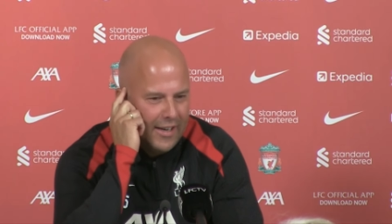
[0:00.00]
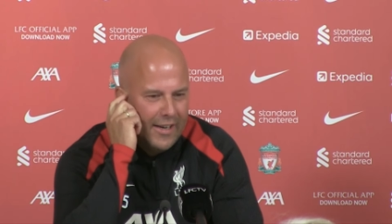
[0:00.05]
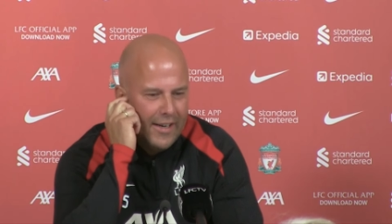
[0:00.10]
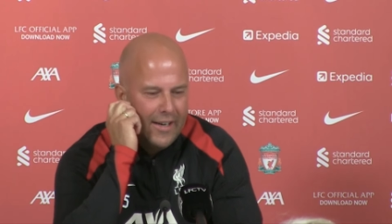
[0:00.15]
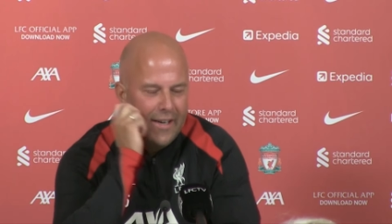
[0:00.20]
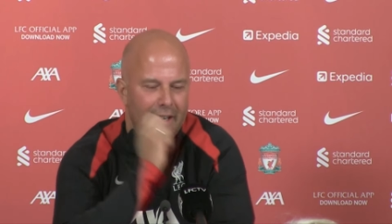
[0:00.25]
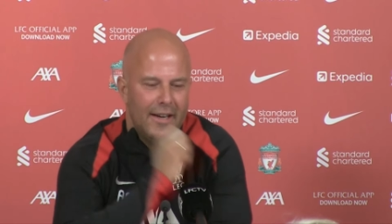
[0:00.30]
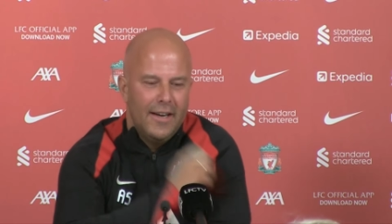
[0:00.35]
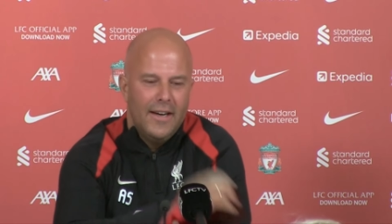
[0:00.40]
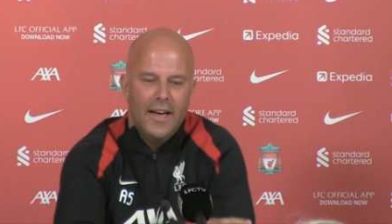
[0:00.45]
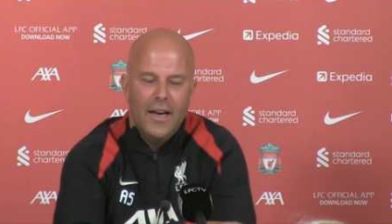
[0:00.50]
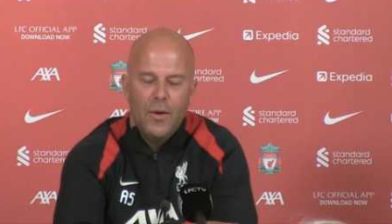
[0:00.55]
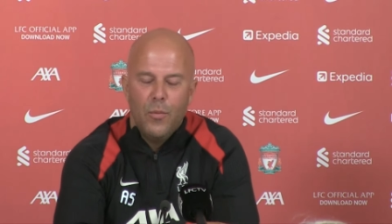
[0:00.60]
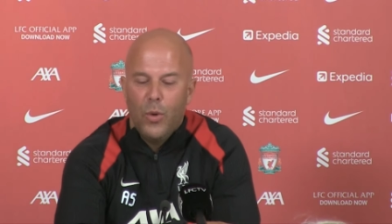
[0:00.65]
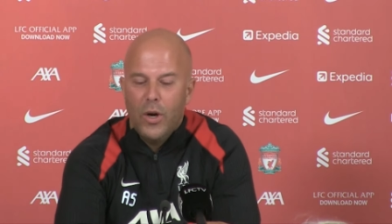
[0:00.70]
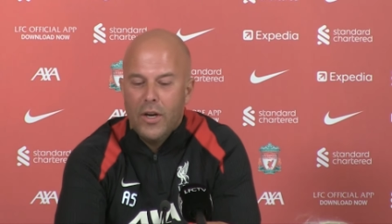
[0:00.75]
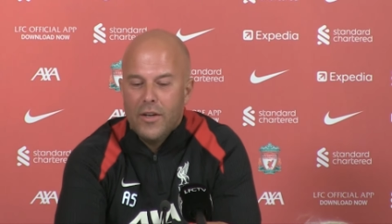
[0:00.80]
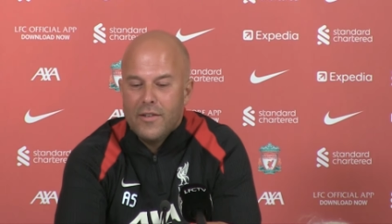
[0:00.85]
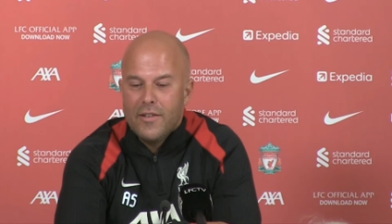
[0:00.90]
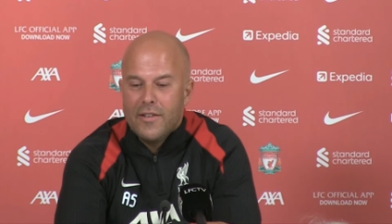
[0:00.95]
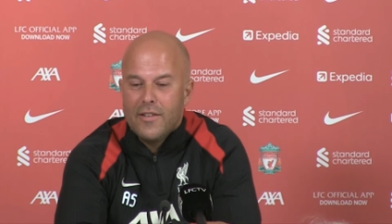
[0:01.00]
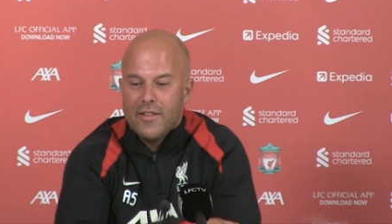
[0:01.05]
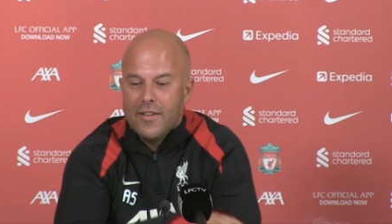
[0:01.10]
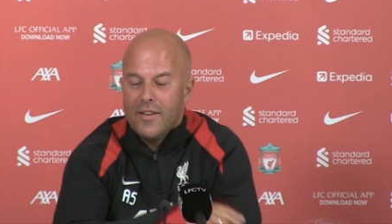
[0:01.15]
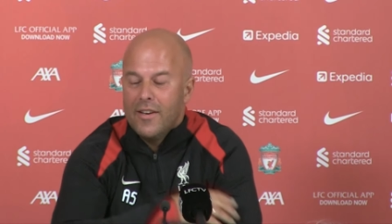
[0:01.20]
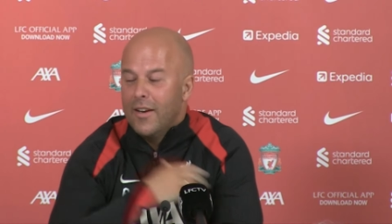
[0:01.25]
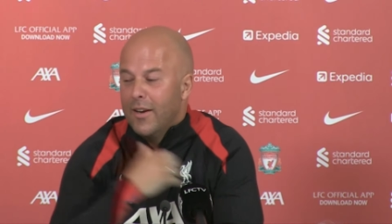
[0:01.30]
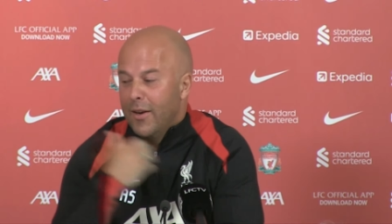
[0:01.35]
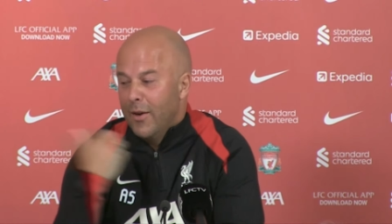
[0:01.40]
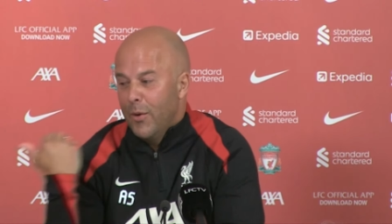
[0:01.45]
uh, and once
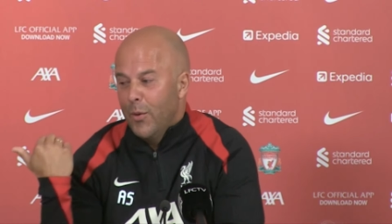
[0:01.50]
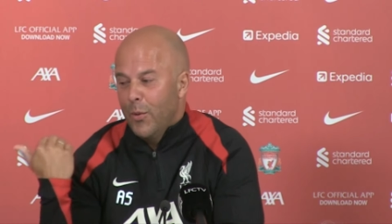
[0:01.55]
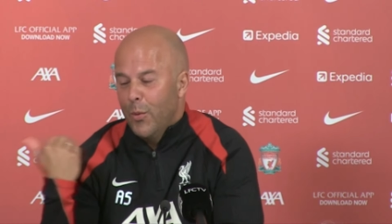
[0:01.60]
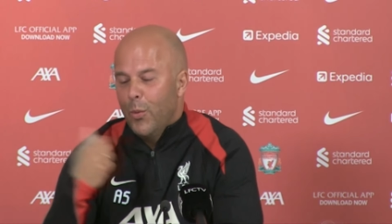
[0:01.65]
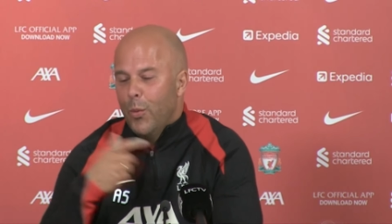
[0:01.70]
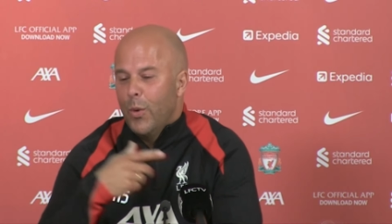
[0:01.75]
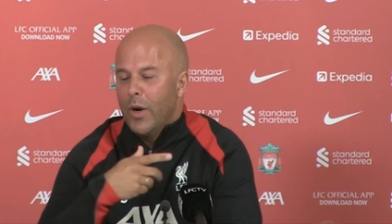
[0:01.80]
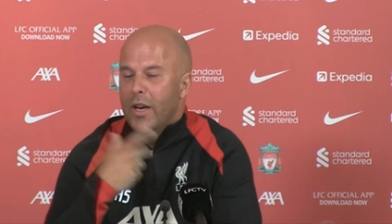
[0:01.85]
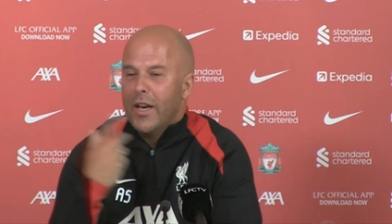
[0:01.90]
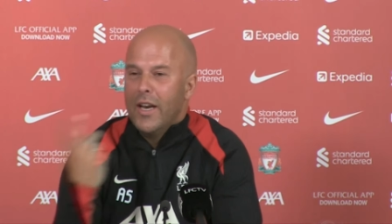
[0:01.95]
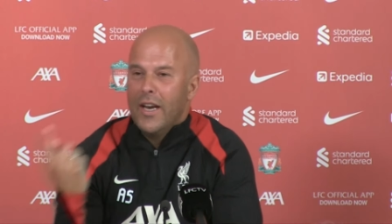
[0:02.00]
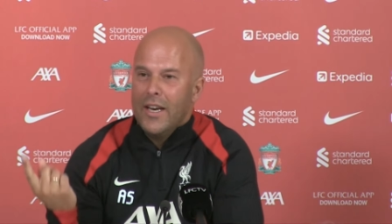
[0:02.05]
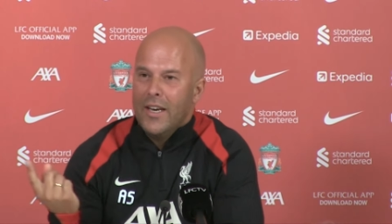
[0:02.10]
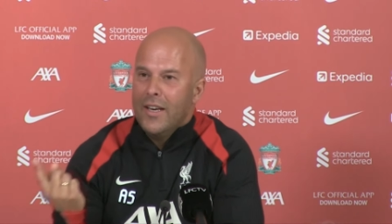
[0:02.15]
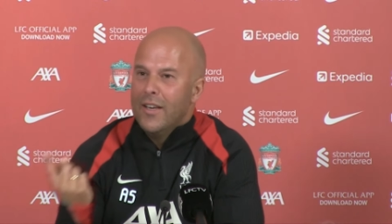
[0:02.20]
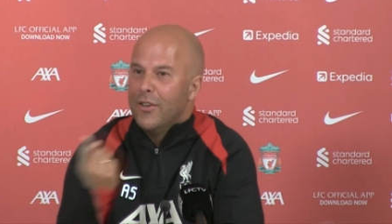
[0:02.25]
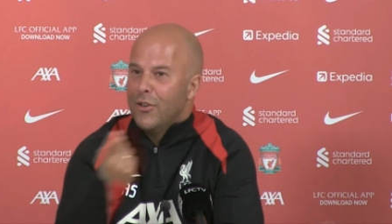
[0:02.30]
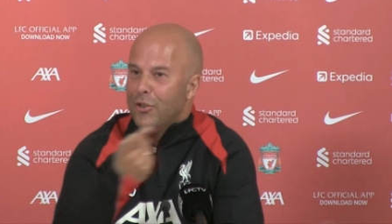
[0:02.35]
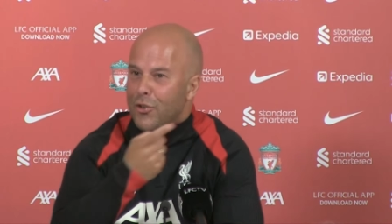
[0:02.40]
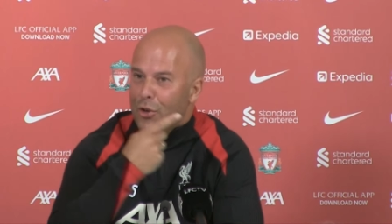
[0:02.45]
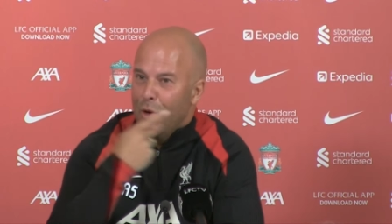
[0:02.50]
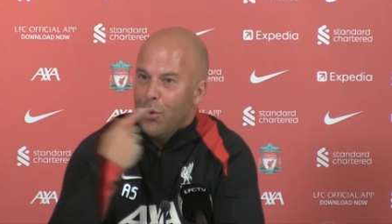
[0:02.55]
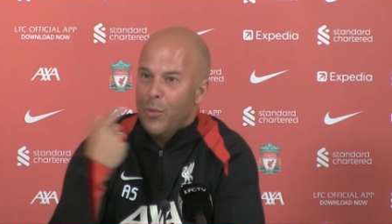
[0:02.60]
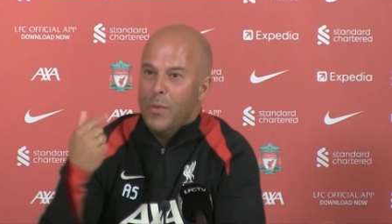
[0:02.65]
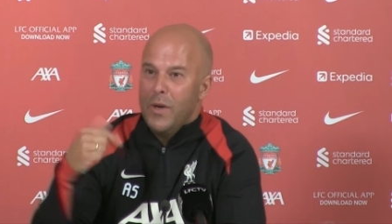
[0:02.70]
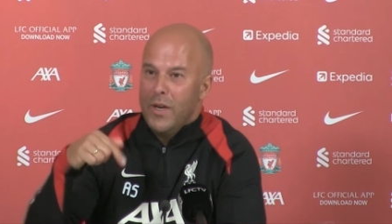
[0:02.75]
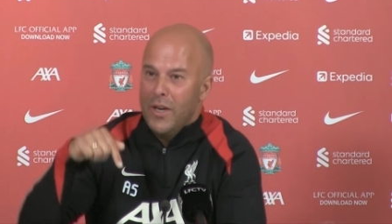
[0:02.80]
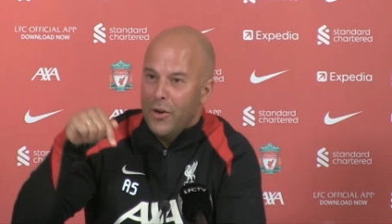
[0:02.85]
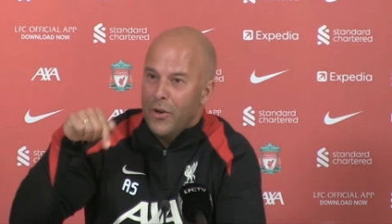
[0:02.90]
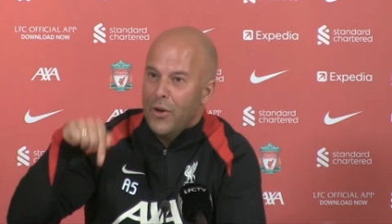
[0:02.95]
uh, when they showed
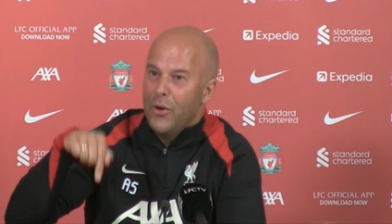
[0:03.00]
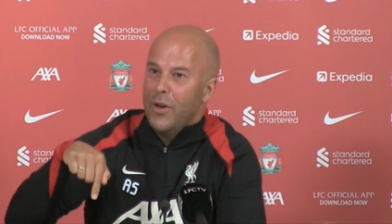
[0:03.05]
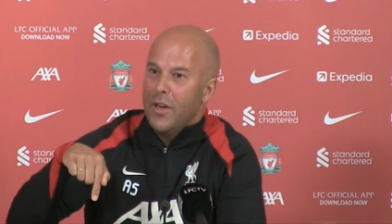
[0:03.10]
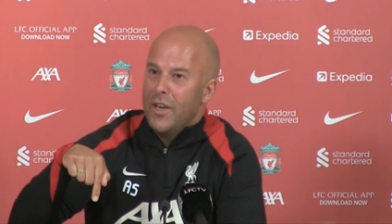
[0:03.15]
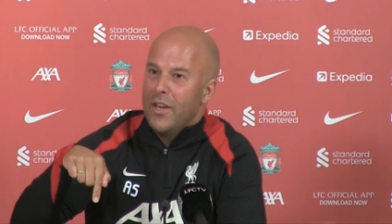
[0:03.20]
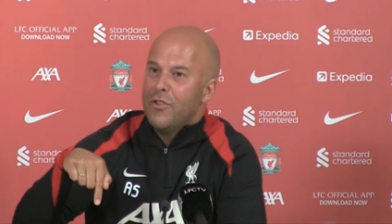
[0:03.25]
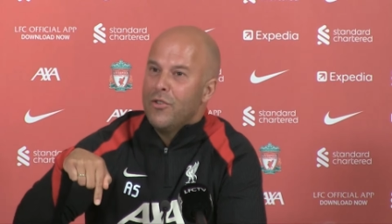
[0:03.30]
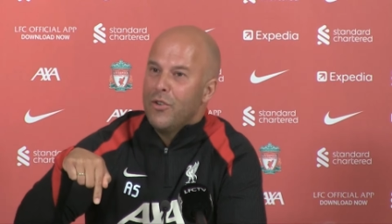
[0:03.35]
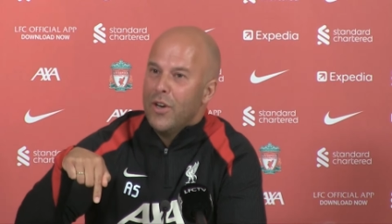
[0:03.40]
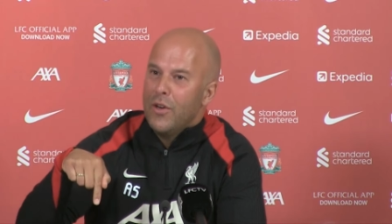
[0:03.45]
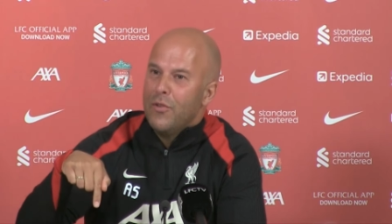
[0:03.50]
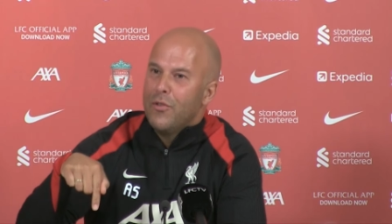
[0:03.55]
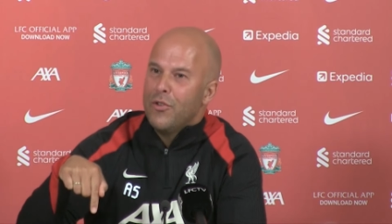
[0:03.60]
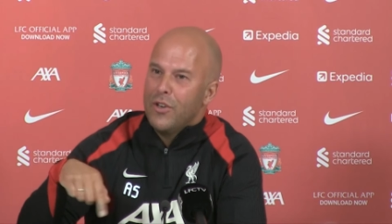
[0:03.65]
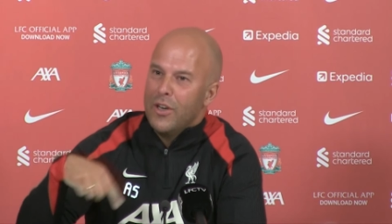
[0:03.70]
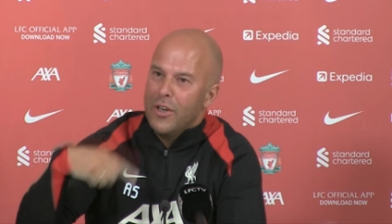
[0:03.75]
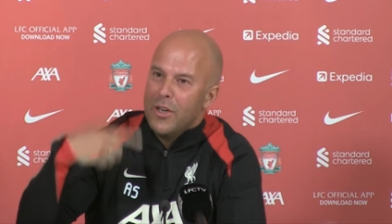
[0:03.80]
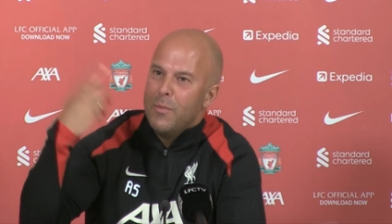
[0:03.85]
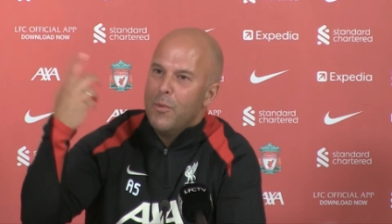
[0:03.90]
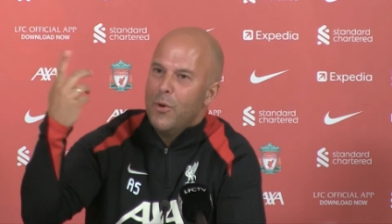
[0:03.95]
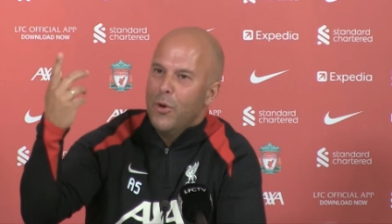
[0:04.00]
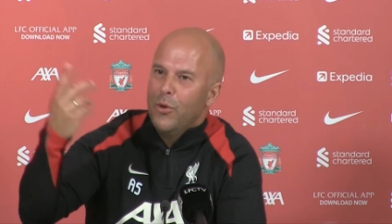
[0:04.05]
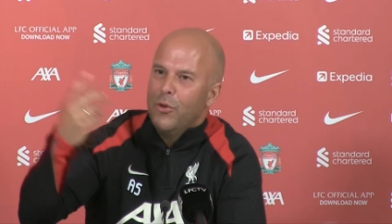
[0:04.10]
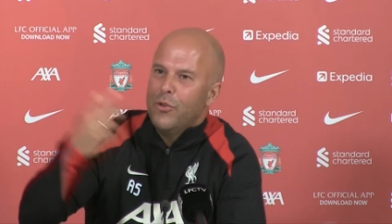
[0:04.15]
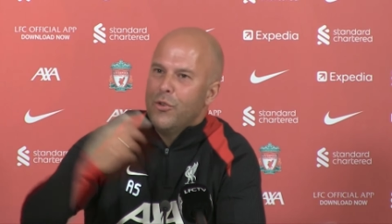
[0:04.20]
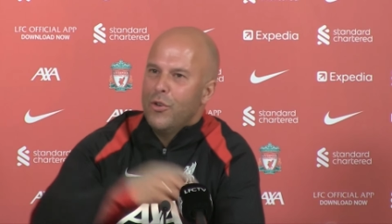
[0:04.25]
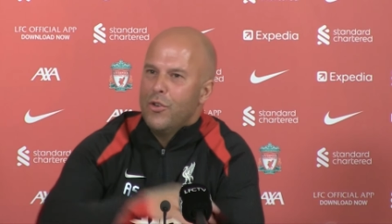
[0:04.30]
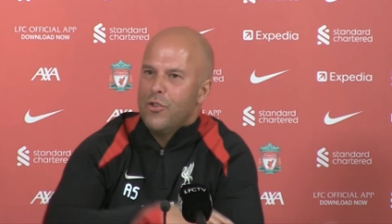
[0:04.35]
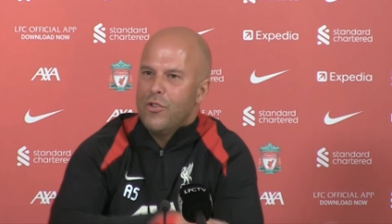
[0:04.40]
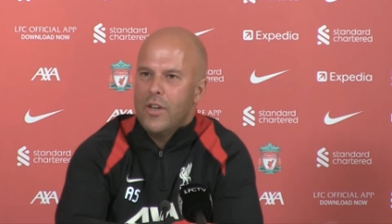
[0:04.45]
me not only this training facility but
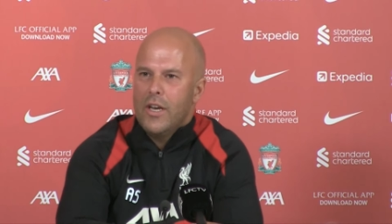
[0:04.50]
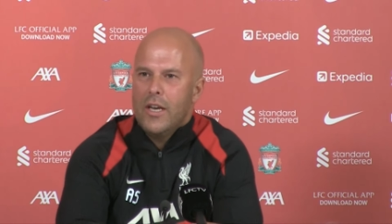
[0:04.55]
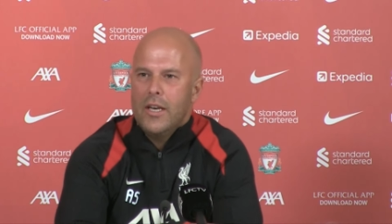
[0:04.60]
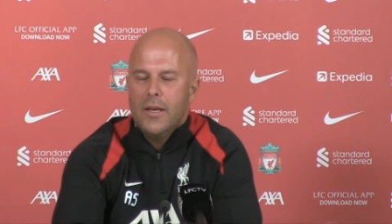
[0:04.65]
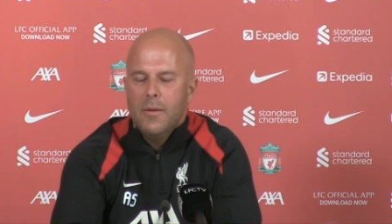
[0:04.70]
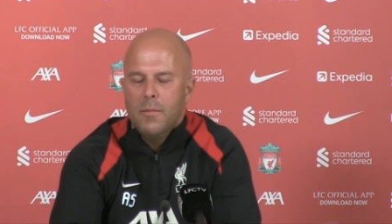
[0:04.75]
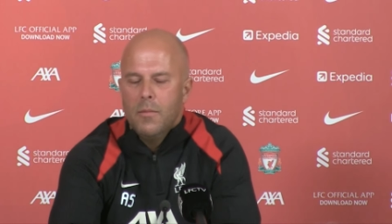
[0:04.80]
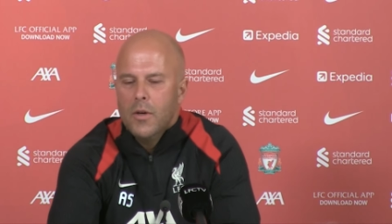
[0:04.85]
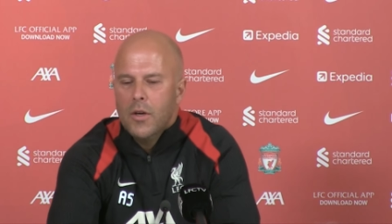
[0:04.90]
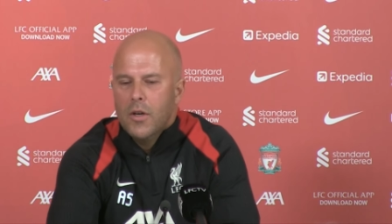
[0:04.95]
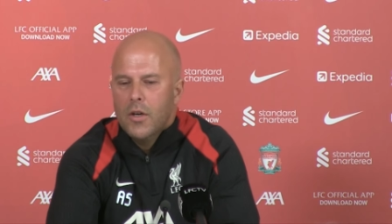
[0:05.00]
also the stadium.